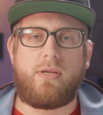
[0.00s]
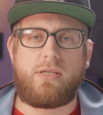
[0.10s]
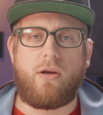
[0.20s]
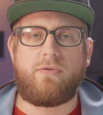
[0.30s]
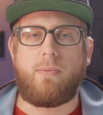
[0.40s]

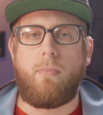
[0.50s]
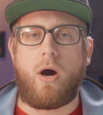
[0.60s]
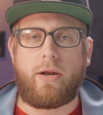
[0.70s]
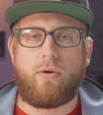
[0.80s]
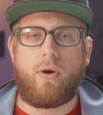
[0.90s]
itself to
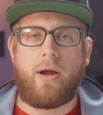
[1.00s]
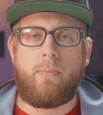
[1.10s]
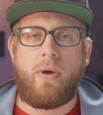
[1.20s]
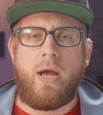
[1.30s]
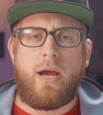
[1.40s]

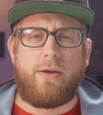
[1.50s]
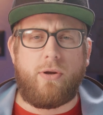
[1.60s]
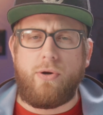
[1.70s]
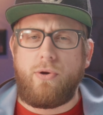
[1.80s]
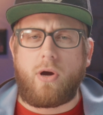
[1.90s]
Monogram, and
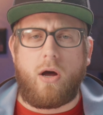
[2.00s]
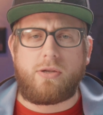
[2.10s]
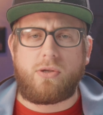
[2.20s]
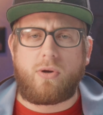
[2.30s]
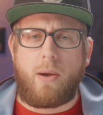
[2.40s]
their new
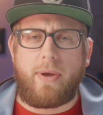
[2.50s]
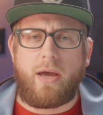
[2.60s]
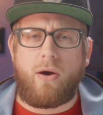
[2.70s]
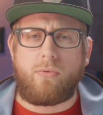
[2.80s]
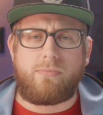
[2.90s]
console coming out